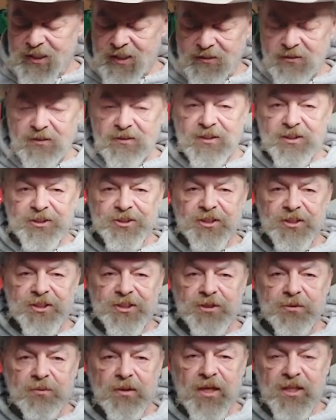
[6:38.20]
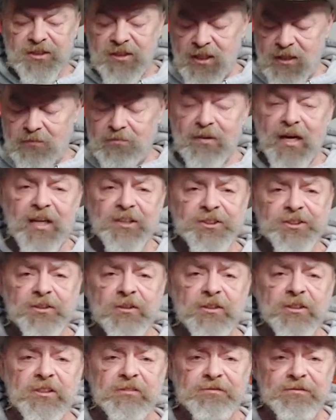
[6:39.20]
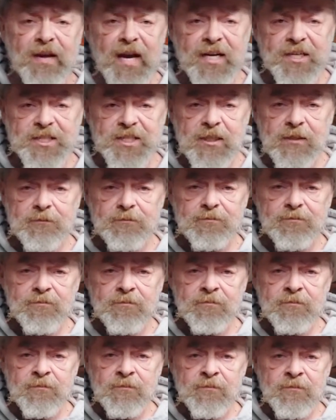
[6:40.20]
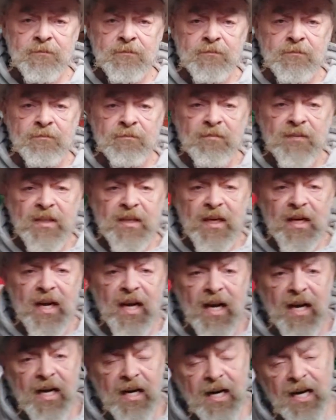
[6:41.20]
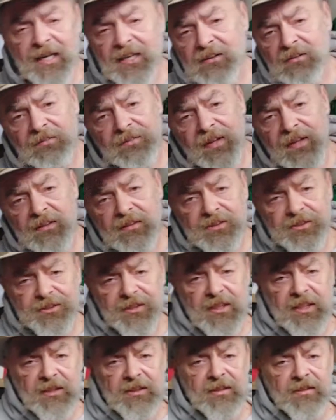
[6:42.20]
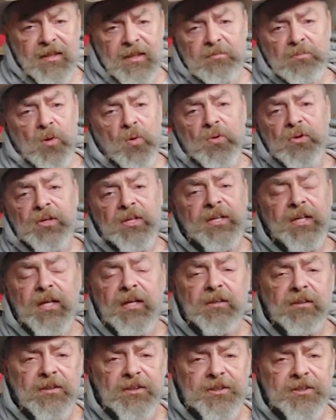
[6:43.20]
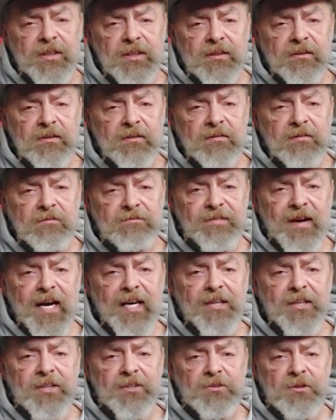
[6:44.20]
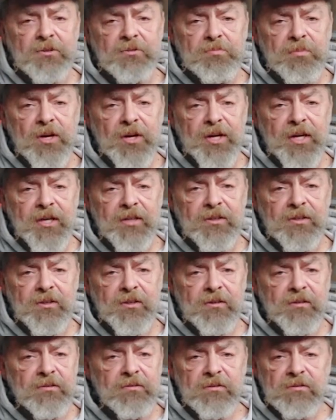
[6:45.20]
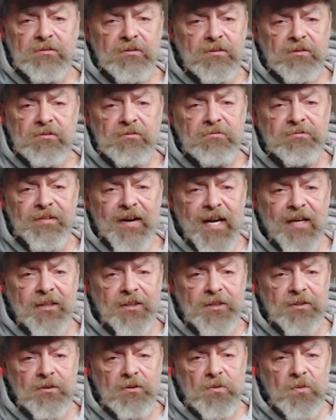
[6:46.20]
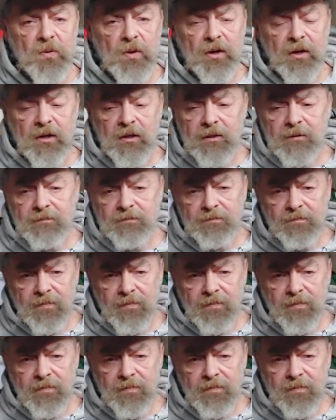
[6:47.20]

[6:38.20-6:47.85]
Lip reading: get to this situation, it might start to fight you. And I don't think there's anything more ridiculous than fighting your own money or fighting your own work.